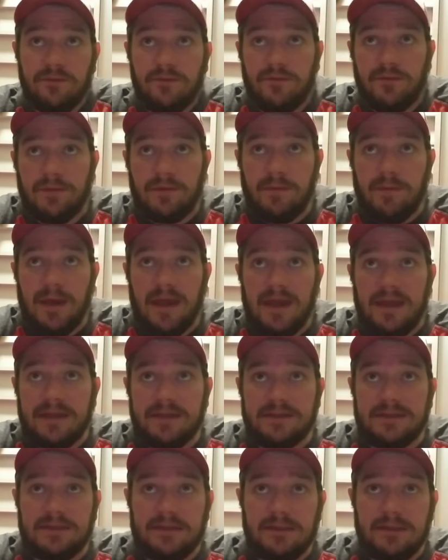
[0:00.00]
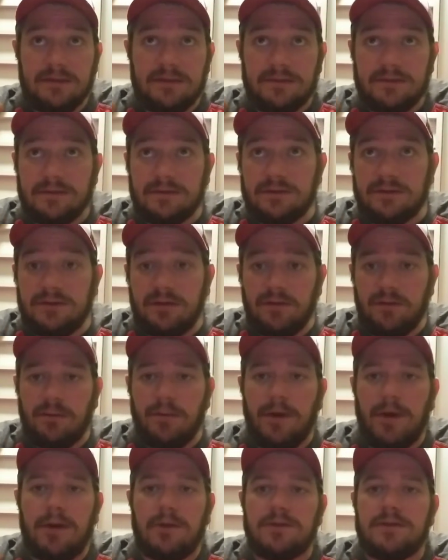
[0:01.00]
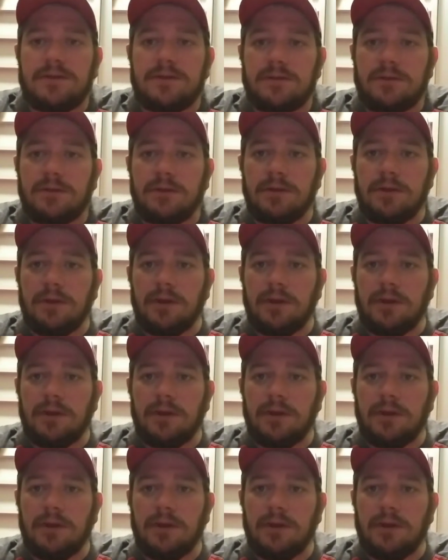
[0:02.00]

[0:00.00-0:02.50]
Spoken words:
for the past 2 months,